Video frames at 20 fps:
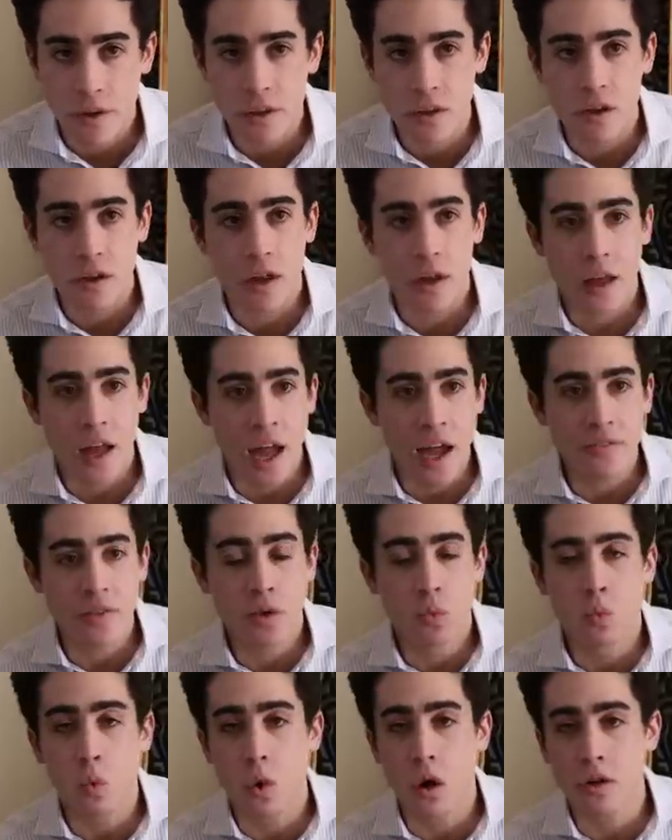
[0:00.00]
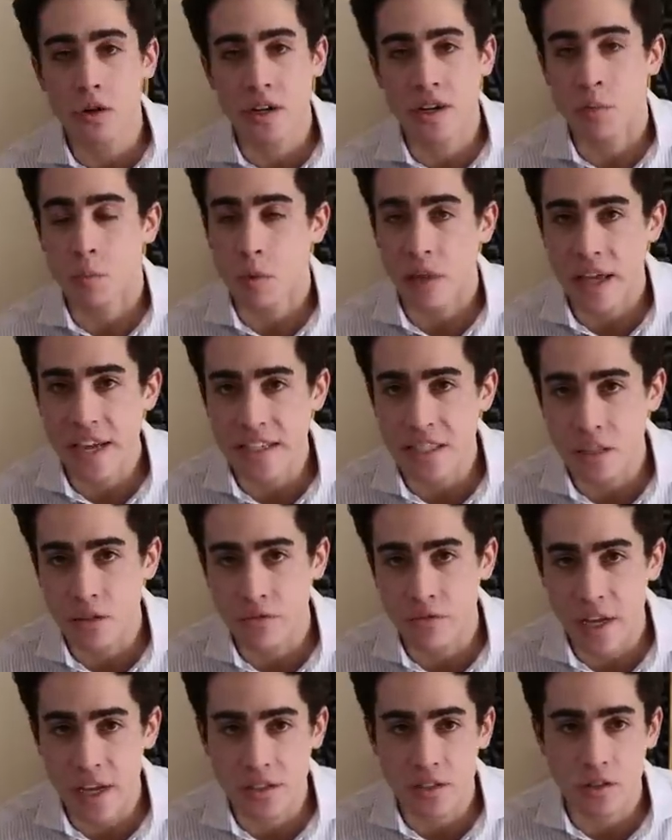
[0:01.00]
Yeah, having water in a plastic
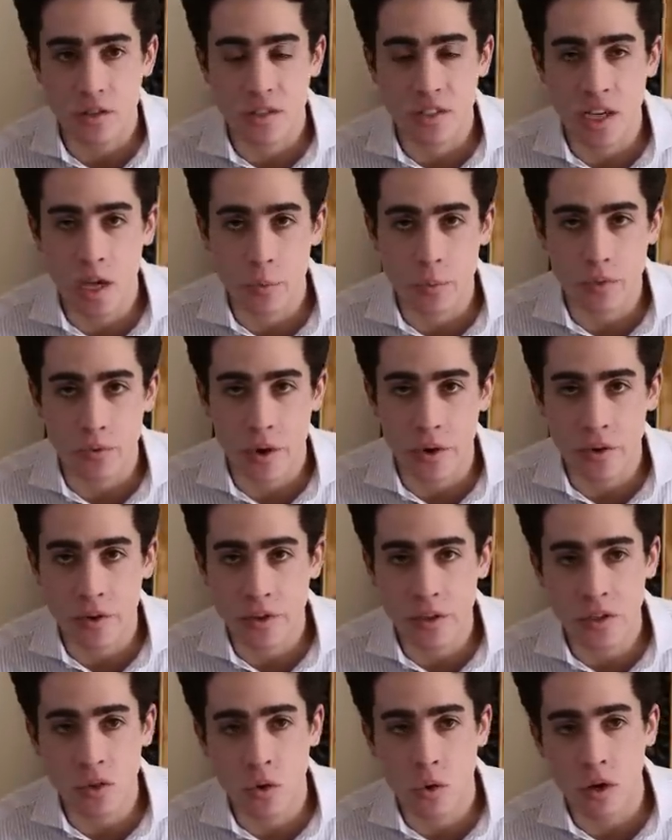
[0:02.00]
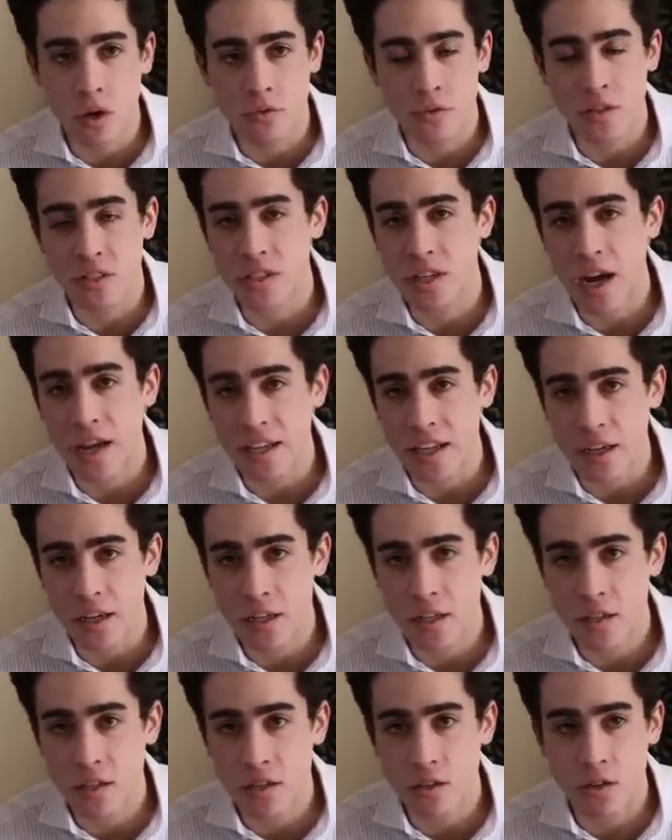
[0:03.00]
vessel temporarily, or if it's not
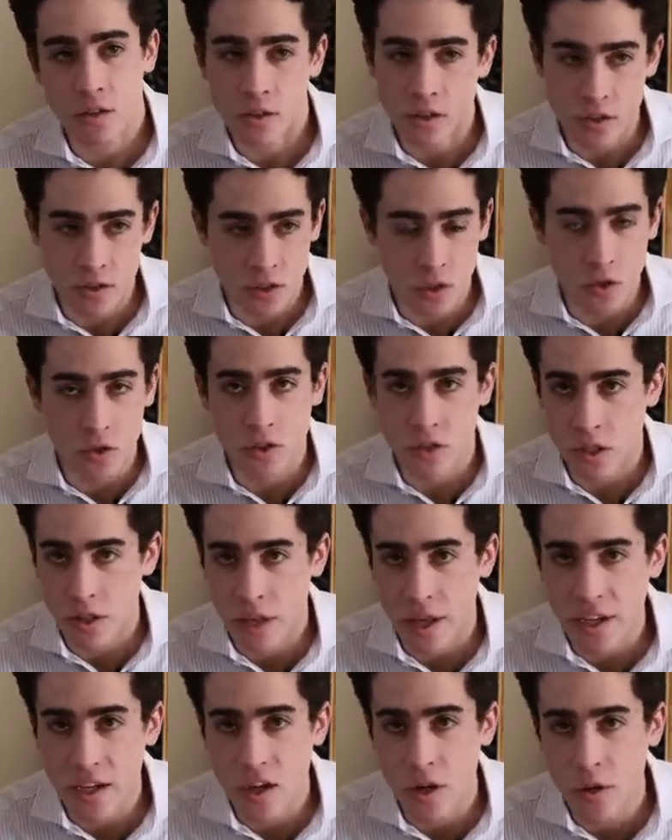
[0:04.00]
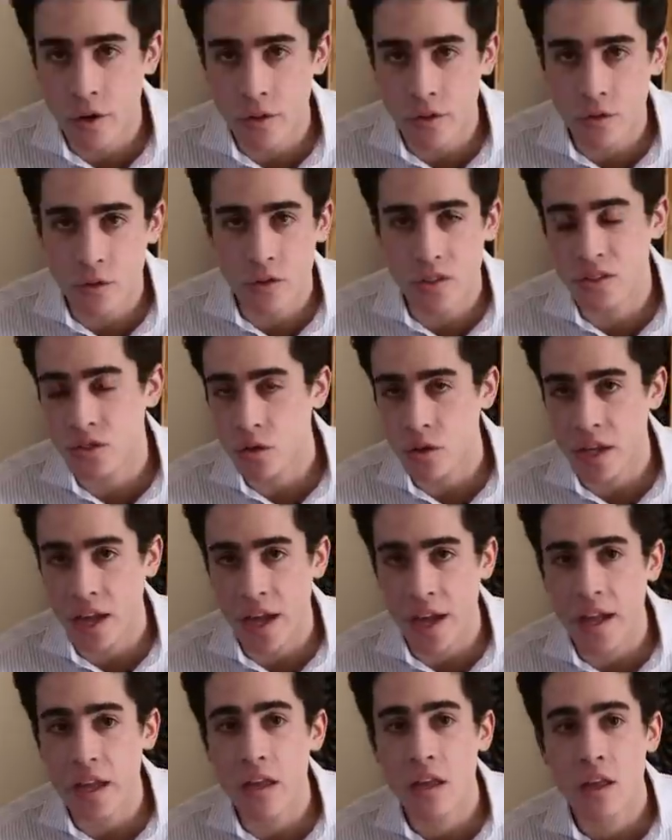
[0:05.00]
heated or there's no sunlight going through it, is
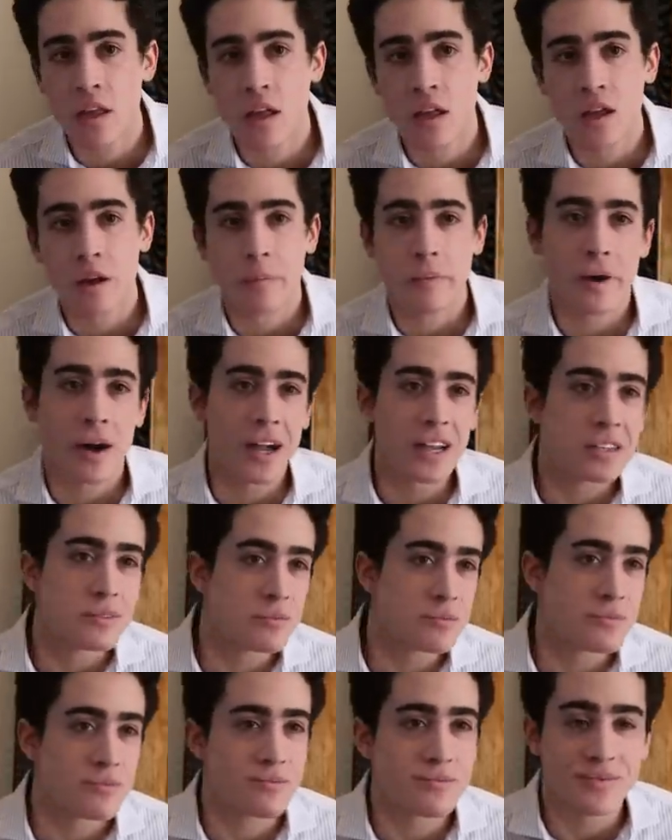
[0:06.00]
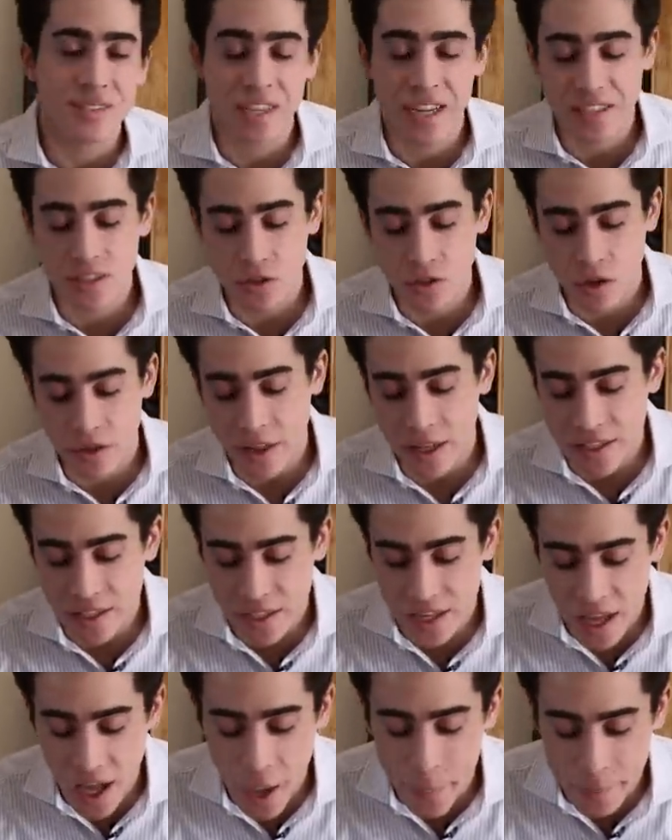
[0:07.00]
okay. But chances are that
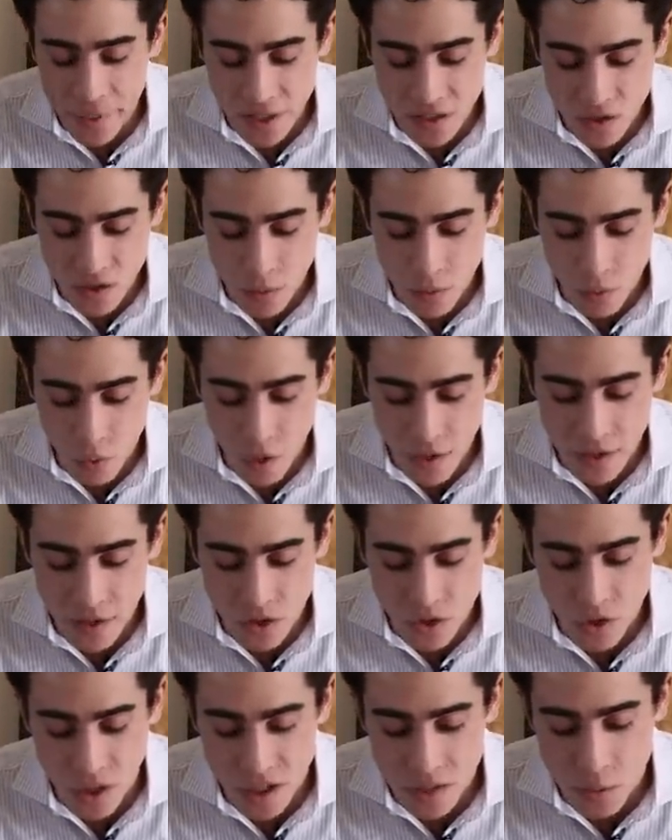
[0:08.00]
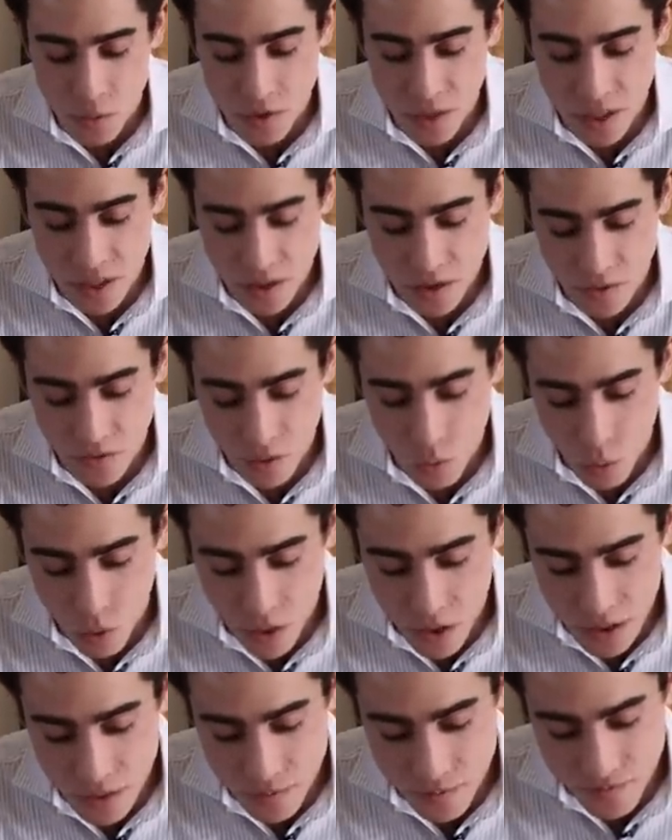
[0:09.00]
did happen at some point in the transportation of the
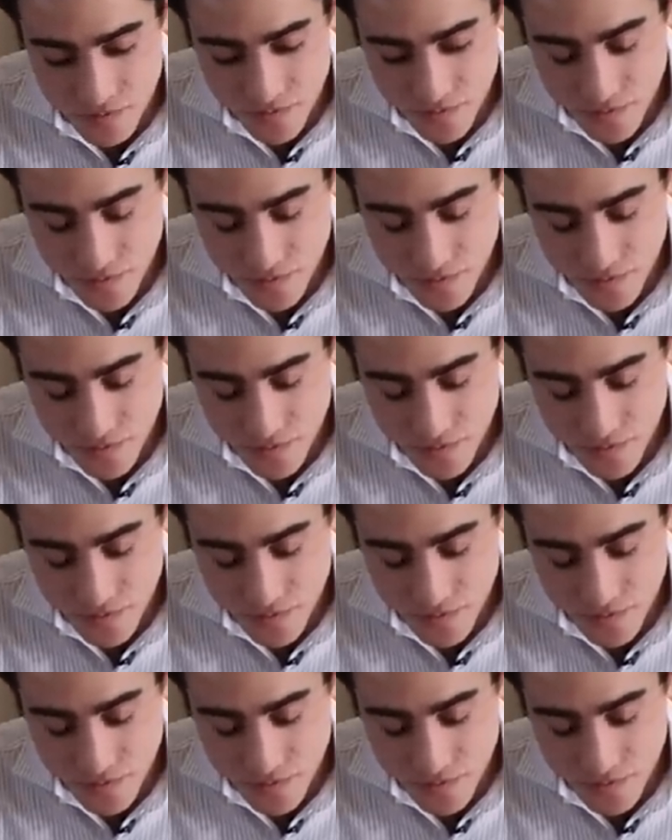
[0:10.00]
water.